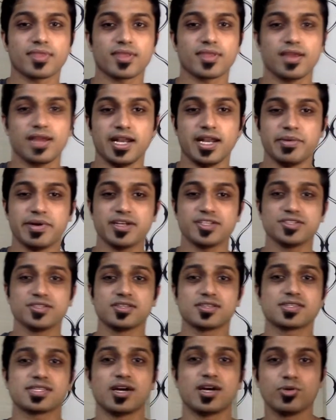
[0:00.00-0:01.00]
And imagine the
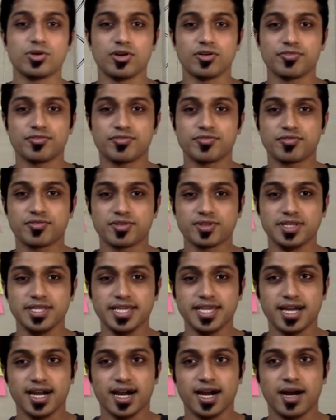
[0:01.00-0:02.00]
sound of the
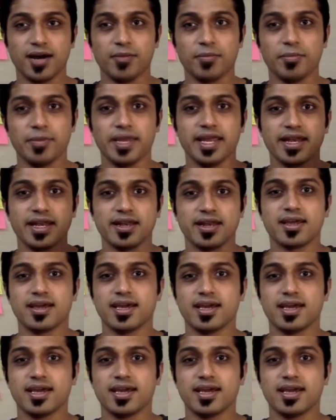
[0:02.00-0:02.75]
Amen